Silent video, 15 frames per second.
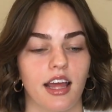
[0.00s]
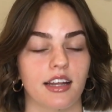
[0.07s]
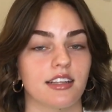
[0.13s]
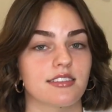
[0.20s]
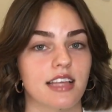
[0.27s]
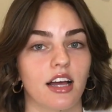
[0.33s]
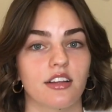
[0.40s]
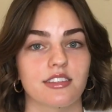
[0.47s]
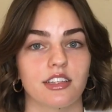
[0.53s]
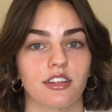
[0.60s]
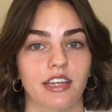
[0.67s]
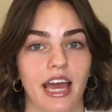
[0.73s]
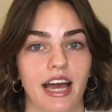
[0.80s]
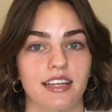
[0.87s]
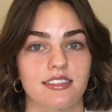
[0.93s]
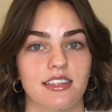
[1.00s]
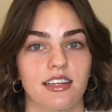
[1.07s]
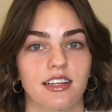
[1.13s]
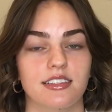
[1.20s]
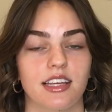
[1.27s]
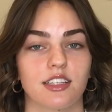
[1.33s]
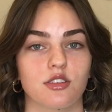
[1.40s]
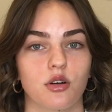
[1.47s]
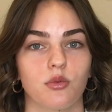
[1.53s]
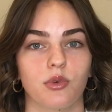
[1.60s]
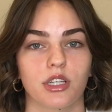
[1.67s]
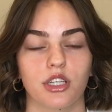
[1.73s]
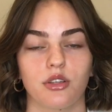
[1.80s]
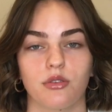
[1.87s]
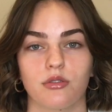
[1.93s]
any salicylic acid, because I don't
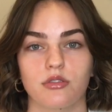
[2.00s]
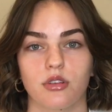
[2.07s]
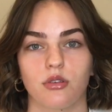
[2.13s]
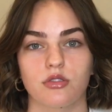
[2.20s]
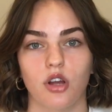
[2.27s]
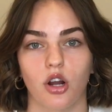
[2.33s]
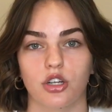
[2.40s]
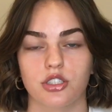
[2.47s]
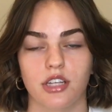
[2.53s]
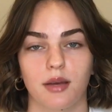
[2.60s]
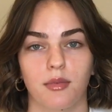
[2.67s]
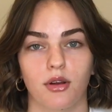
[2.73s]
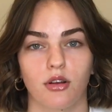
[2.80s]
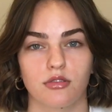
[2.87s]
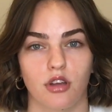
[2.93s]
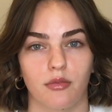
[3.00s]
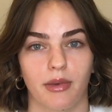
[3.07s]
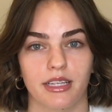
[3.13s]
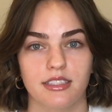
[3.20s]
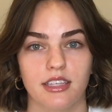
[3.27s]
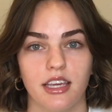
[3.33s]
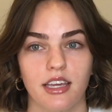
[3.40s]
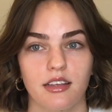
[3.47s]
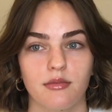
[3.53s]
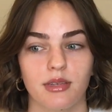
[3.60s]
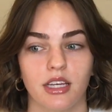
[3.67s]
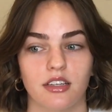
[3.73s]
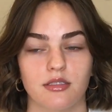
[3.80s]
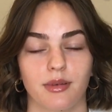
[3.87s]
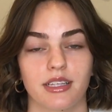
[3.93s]
want to use those harsh chemicals on my skin
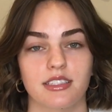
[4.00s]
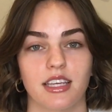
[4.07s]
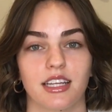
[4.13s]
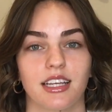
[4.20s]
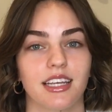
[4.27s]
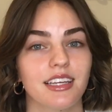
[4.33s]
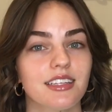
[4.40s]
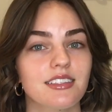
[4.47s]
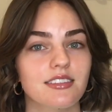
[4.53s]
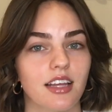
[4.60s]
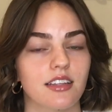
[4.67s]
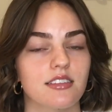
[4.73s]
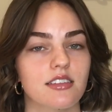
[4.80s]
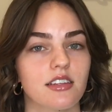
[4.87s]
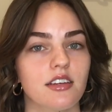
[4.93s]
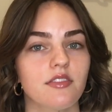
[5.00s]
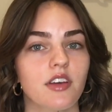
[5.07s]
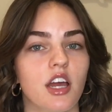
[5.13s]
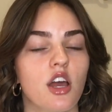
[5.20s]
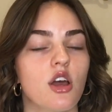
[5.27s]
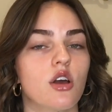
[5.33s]
because my skin is sensitive.